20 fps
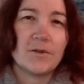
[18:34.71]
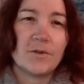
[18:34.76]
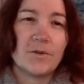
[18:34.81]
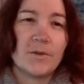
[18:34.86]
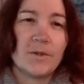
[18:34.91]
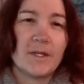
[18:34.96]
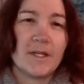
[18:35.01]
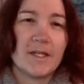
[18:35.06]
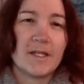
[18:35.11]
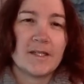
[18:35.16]

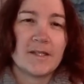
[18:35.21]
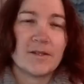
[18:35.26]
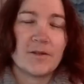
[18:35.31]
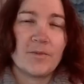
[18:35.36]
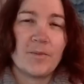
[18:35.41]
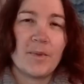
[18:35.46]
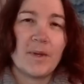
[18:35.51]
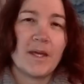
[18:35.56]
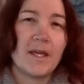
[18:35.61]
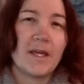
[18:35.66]
do is
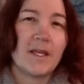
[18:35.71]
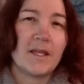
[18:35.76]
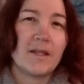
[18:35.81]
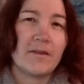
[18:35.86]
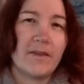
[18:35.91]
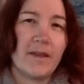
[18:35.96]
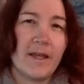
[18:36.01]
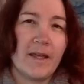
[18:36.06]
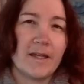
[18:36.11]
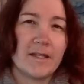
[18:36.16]
to make
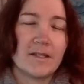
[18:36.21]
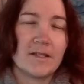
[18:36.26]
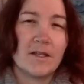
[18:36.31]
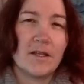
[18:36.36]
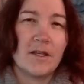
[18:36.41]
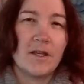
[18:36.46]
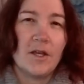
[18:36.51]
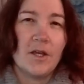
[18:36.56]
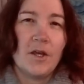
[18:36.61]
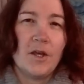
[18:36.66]
that,
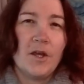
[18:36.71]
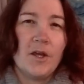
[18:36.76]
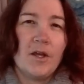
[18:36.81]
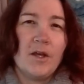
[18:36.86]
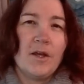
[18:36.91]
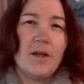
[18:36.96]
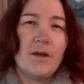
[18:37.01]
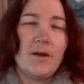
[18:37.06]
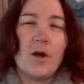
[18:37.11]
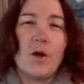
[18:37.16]

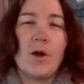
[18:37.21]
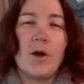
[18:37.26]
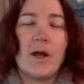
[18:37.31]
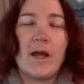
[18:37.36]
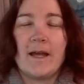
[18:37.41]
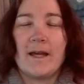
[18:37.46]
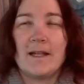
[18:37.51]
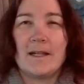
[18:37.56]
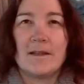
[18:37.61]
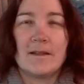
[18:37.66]

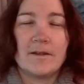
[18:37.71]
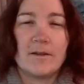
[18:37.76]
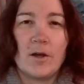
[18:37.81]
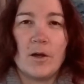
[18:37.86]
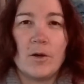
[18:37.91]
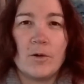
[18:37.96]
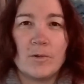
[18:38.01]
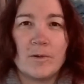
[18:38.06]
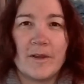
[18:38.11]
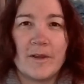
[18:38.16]

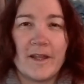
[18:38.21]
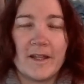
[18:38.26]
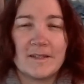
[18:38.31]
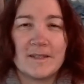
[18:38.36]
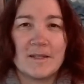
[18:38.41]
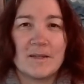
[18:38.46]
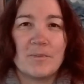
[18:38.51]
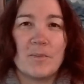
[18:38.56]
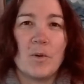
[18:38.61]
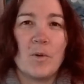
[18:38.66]
hold
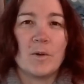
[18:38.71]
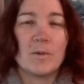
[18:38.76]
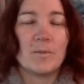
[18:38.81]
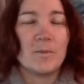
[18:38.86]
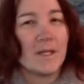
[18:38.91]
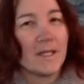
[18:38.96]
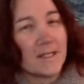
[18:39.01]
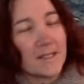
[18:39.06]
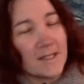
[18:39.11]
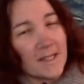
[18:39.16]
that board
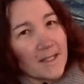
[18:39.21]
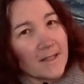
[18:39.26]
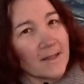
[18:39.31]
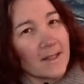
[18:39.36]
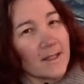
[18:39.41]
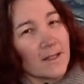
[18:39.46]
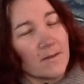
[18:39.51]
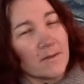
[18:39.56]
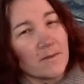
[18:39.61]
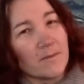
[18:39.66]
meeting,
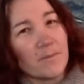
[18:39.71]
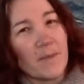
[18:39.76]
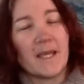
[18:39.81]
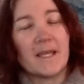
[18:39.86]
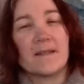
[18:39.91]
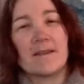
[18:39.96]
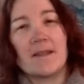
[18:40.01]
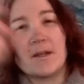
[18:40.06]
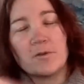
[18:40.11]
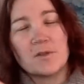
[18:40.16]
then
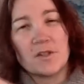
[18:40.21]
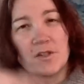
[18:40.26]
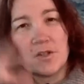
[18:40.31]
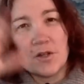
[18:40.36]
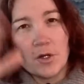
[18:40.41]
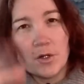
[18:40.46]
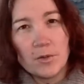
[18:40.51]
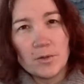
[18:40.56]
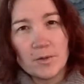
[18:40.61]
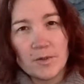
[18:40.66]
make those
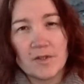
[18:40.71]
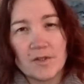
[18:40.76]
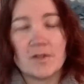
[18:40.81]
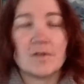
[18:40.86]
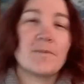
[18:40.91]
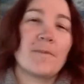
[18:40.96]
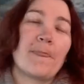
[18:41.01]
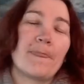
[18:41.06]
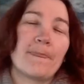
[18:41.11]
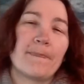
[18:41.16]

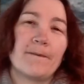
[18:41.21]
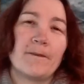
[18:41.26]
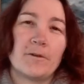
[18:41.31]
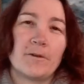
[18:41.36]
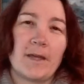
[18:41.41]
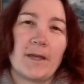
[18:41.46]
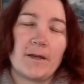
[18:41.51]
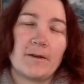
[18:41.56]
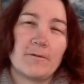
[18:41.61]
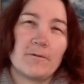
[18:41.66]
notes.
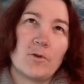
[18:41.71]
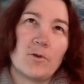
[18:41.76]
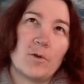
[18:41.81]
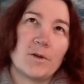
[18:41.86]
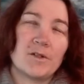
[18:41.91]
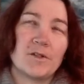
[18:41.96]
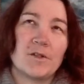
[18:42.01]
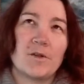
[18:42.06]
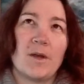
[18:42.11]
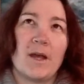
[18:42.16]
Of
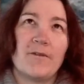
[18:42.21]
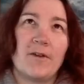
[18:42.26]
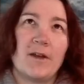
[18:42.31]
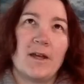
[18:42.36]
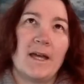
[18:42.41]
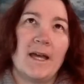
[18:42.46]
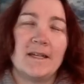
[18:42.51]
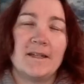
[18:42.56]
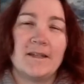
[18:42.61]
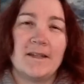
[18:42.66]
course, you have
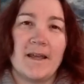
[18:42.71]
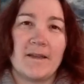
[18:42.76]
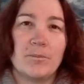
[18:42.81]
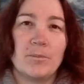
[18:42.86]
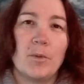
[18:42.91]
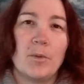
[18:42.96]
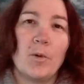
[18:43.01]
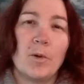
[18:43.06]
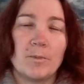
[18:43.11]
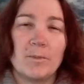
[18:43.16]
had that
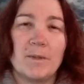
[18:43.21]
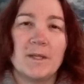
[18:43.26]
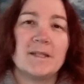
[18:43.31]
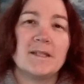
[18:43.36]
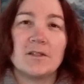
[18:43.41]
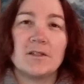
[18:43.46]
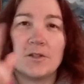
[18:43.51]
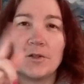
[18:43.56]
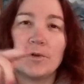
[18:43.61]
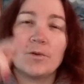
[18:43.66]
board
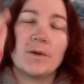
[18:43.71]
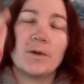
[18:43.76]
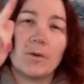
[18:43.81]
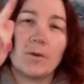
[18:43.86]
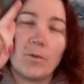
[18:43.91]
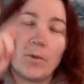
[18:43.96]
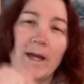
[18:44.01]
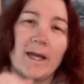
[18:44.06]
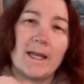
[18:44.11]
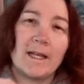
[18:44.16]
meeting
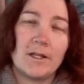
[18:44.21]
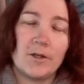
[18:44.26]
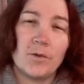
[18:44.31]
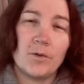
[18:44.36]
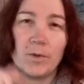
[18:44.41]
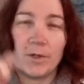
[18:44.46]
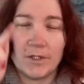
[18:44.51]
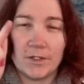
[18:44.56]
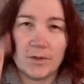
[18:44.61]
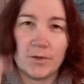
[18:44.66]
while
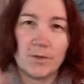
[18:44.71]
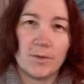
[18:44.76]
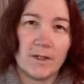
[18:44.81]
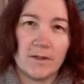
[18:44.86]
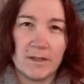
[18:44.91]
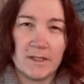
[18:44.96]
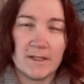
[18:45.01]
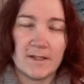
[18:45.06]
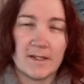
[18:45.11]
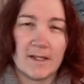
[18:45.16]
you were
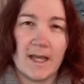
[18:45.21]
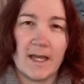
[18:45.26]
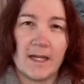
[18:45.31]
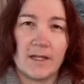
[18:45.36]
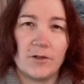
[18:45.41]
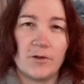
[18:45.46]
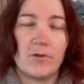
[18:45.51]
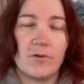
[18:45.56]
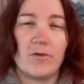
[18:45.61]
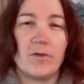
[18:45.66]
doing this
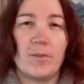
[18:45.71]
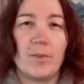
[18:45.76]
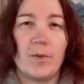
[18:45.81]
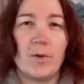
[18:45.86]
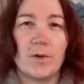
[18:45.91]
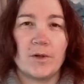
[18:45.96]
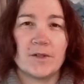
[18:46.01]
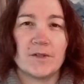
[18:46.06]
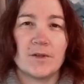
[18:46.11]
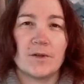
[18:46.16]
annual
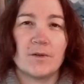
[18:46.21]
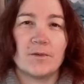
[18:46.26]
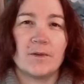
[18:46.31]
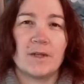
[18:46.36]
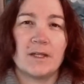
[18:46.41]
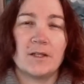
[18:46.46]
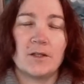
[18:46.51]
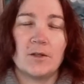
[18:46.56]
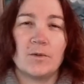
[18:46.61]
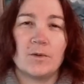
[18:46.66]
report, so
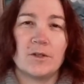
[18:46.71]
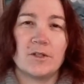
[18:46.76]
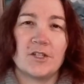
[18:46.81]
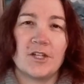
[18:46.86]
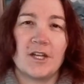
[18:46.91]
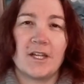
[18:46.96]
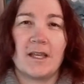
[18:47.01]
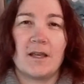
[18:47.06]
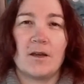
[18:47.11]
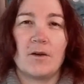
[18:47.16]
then you were
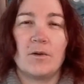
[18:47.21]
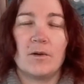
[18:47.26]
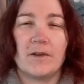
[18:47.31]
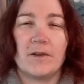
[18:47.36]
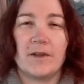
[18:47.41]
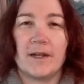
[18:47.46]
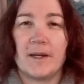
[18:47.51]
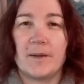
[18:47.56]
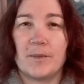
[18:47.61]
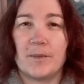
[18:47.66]
checking all
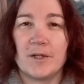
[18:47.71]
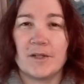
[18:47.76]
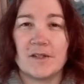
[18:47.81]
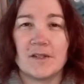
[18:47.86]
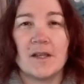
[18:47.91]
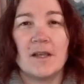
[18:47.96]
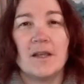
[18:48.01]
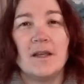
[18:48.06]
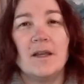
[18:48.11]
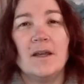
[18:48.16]
the
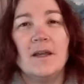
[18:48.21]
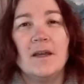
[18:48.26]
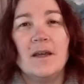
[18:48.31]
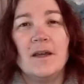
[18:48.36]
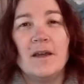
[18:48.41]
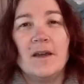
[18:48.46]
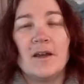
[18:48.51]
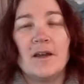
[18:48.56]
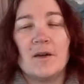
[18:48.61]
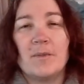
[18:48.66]
numbers.
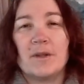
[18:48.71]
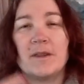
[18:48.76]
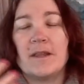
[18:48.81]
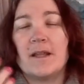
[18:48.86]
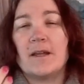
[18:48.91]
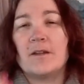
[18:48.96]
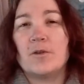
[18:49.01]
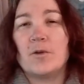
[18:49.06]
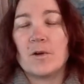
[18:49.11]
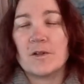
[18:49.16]

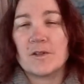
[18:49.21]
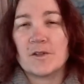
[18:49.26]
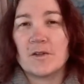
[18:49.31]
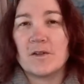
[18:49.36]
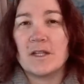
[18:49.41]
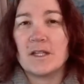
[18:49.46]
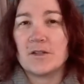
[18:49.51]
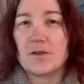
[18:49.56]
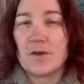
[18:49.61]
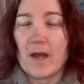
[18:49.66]
But you also
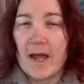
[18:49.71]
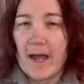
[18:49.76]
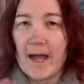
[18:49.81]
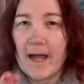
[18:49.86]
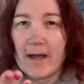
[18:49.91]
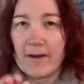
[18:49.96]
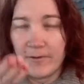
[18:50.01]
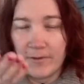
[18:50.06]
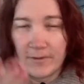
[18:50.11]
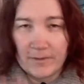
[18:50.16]
need to
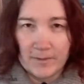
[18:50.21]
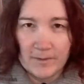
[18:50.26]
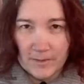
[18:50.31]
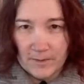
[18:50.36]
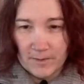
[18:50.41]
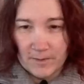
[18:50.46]
have